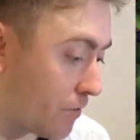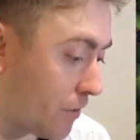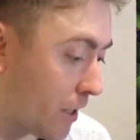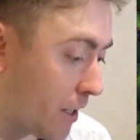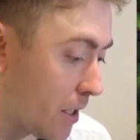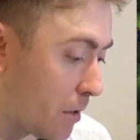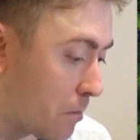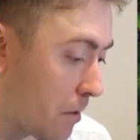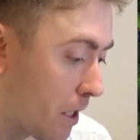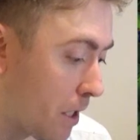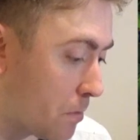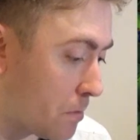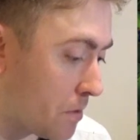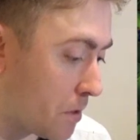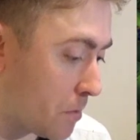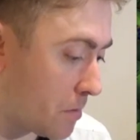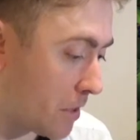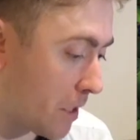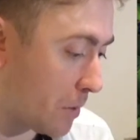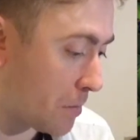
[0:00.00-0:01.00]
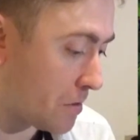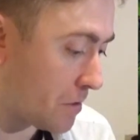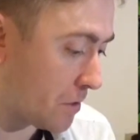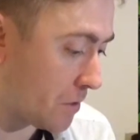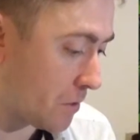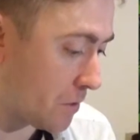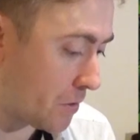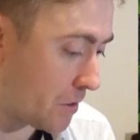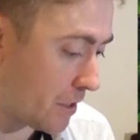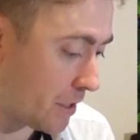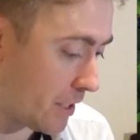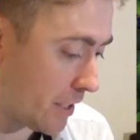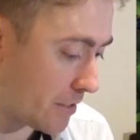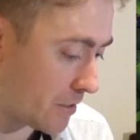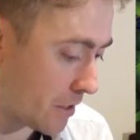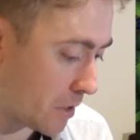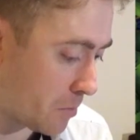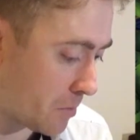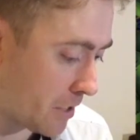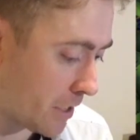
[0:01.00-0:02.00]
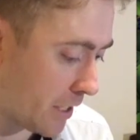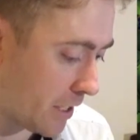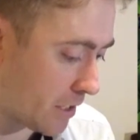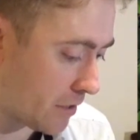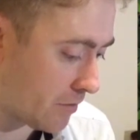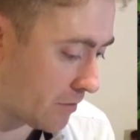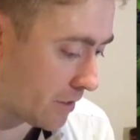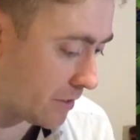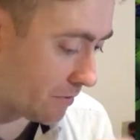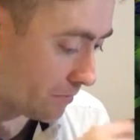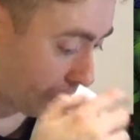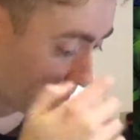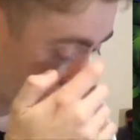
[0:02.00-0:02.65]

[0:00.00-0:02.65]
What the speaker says: firebomb sometime soon. That's gonna be the end of it.